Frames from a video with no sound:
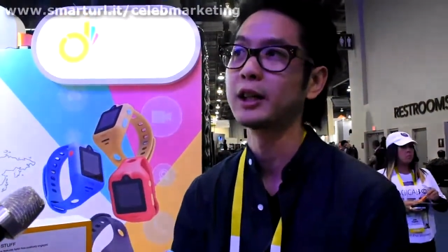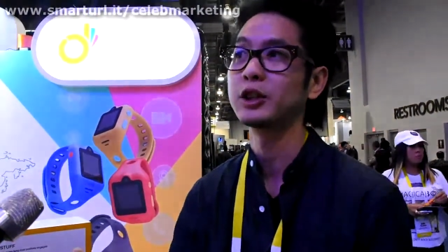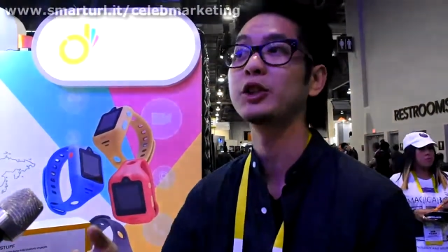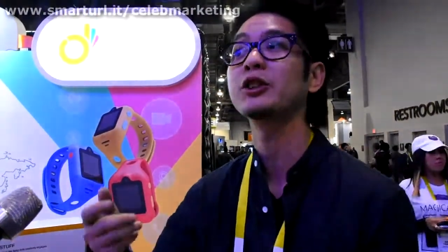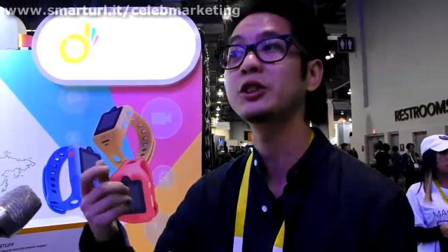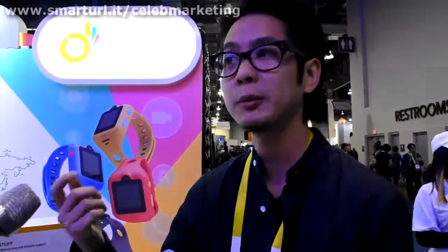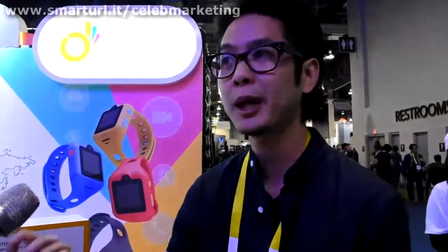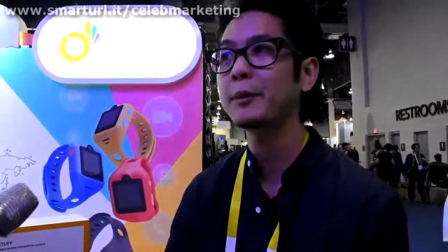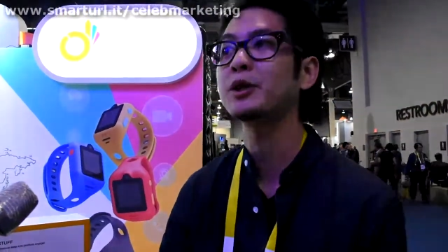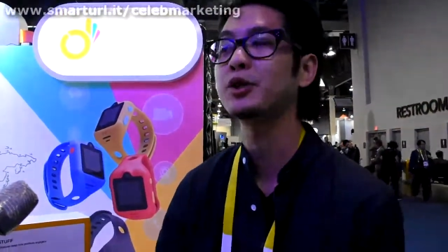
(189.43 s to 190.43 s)
So you'll still be
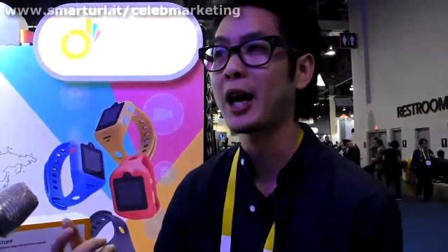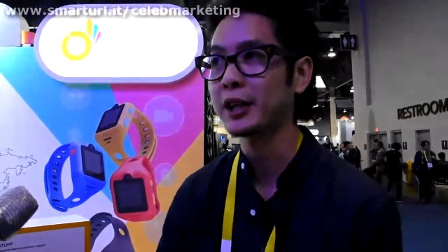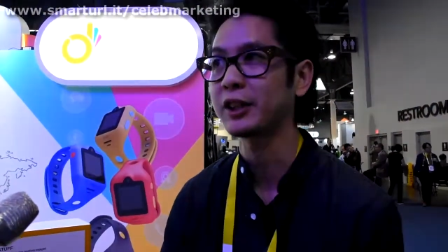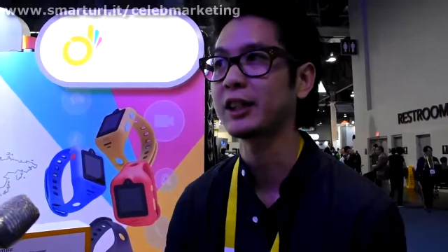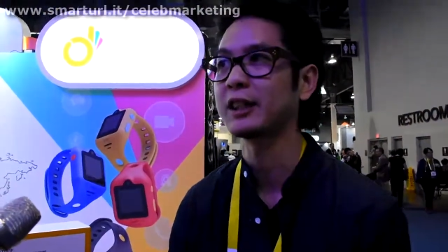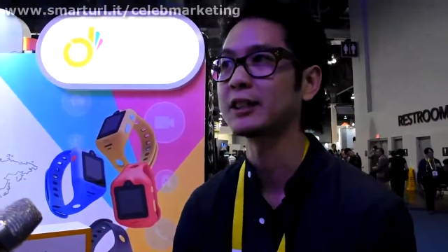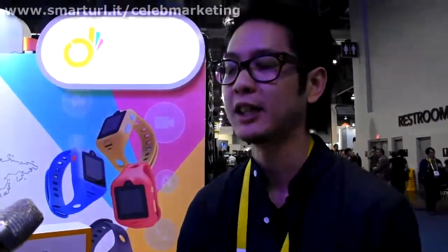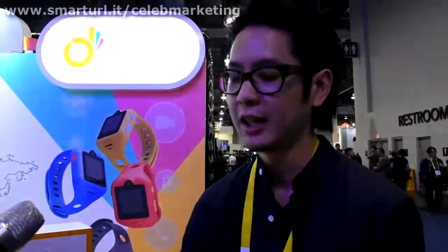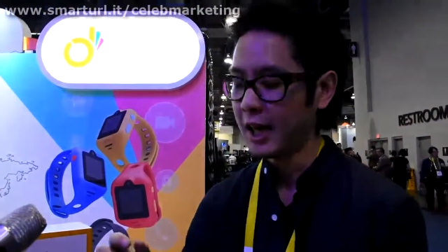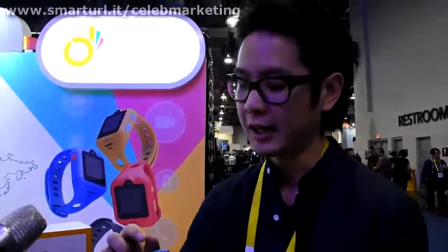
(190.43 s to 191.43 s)
able to track your kids,
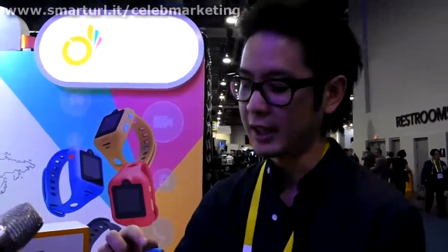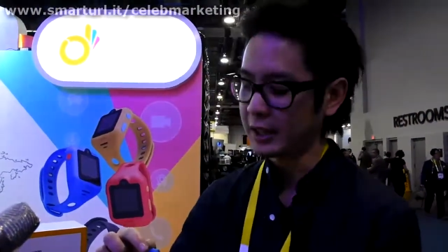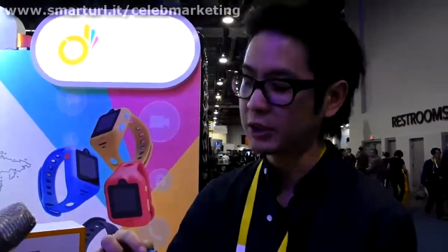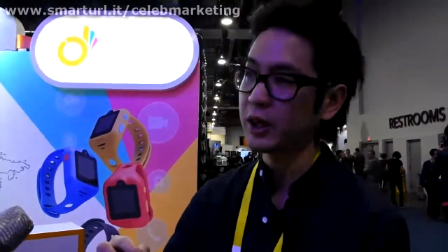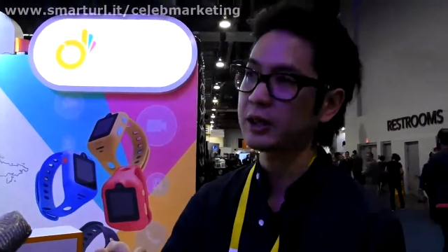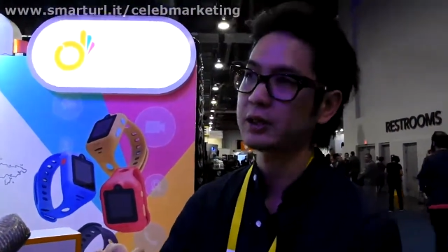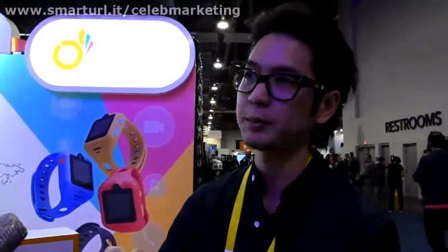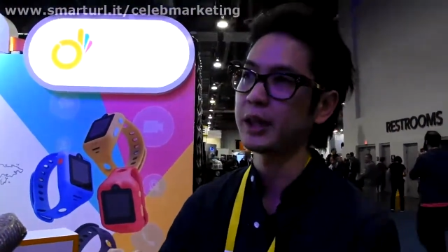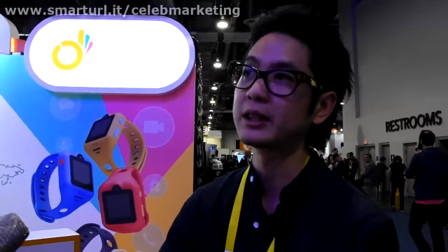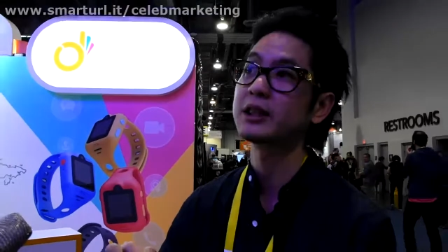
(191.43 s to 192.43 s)
and the SOS
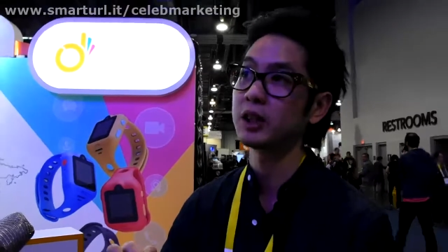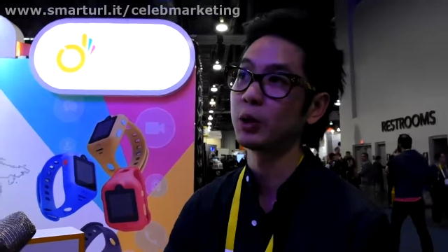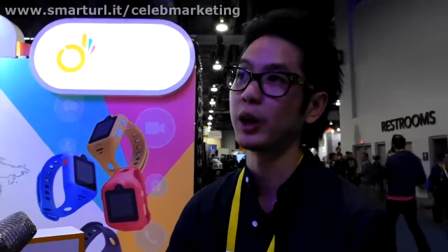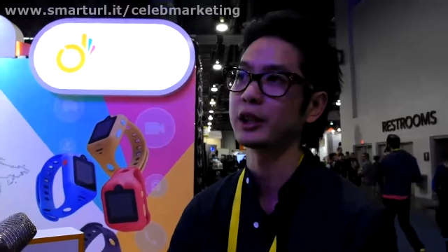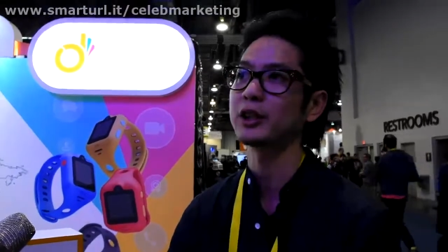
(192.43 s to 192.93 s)
button still works.